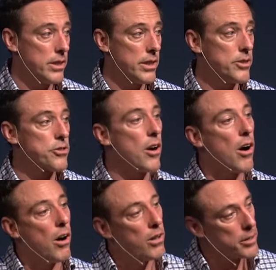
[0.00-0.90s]
It's
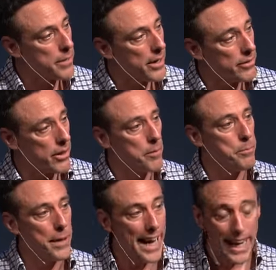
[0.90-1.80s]
all about our
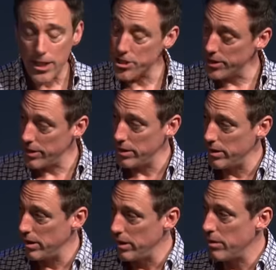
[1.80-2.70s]
passion
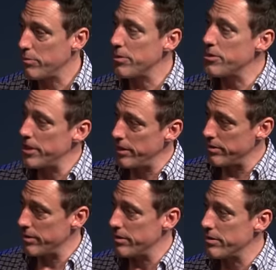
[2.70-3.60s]
for
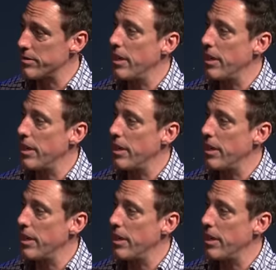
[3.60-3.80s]
Jesus